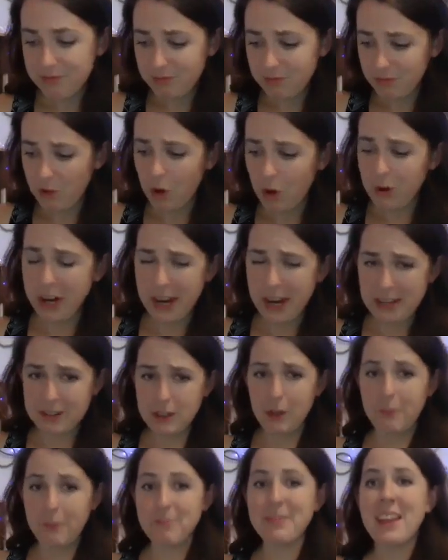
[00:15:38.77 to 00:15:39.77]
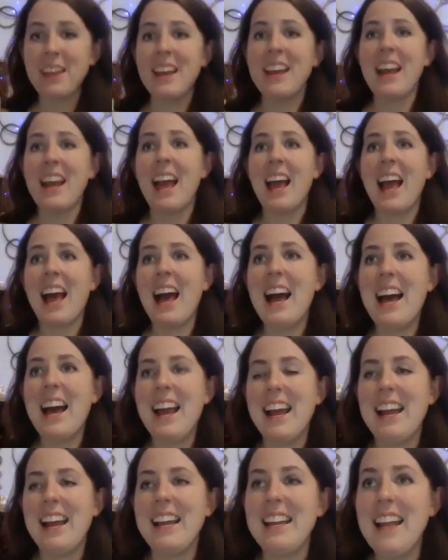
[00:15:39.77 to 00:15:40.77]
Okay, so
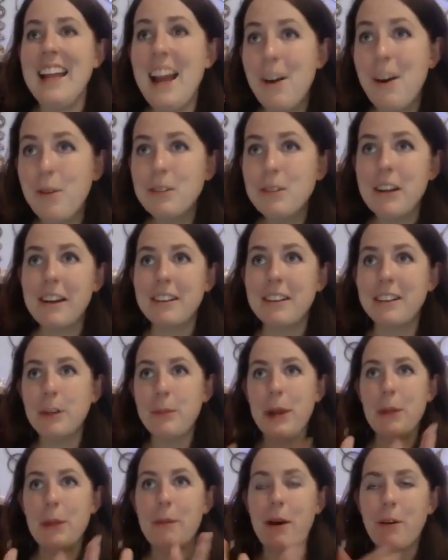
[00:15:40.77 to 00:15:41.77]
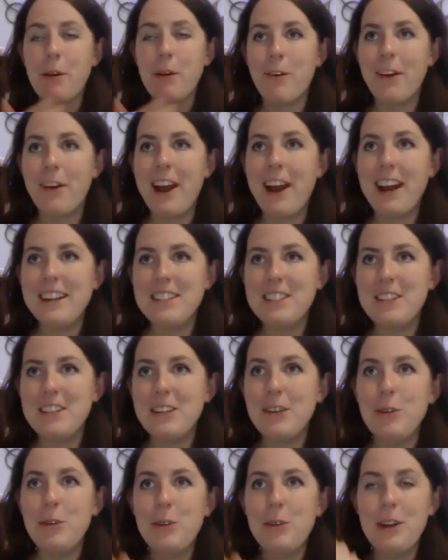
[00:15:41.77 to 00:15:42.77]
now we'll talk a little bit about
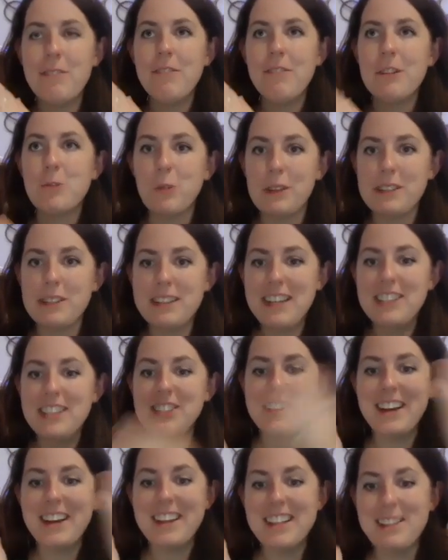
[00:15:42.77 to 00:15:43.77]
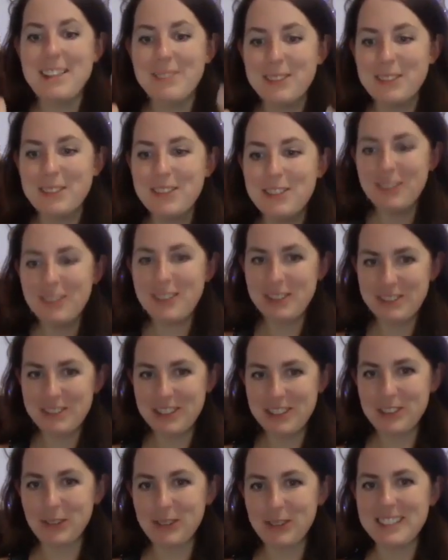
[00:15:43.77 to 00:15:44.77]
gratitude and visualization, and then we'll do the
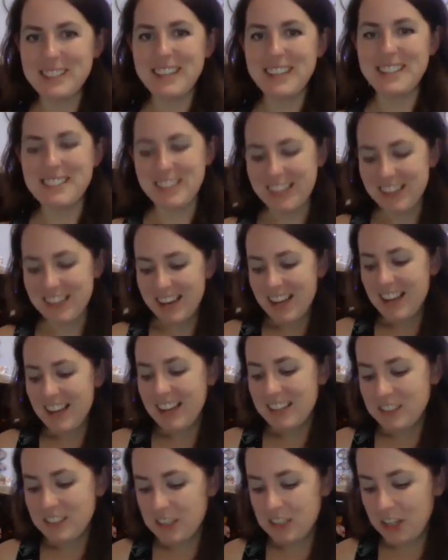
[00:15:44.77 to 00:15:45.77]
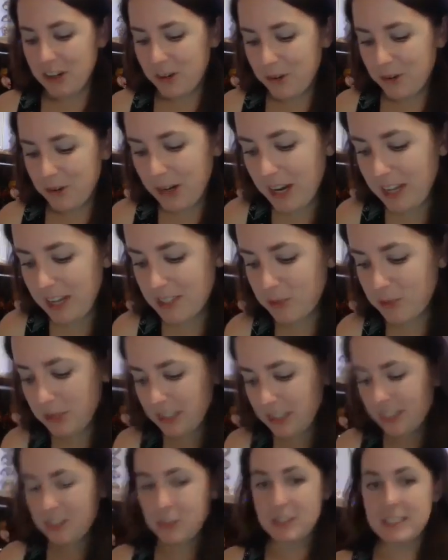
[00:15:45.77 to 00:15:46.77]
visualization. So it's
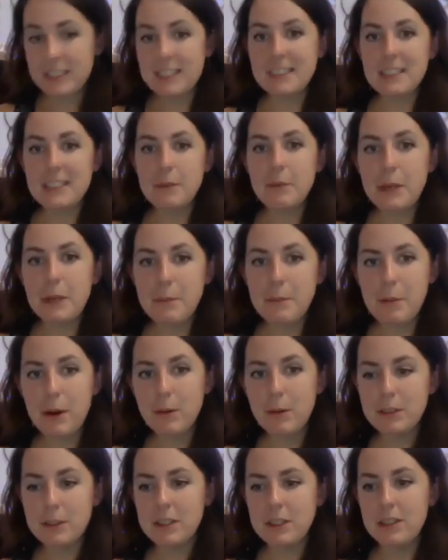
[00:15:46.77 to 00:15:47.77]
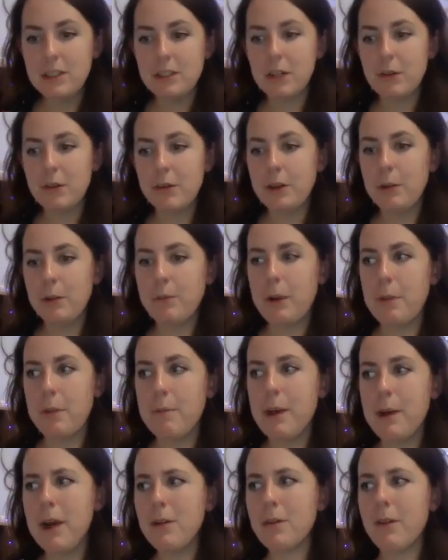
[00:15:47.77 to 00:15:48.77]
really interesting. Somebody posted in the group
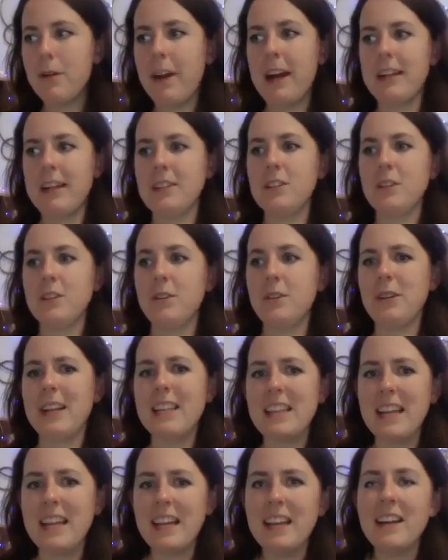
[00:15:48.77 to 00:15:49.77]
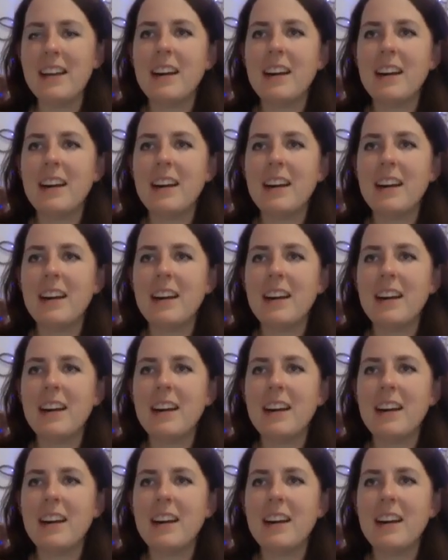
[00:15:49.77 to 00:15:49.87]
about gratitude, I think,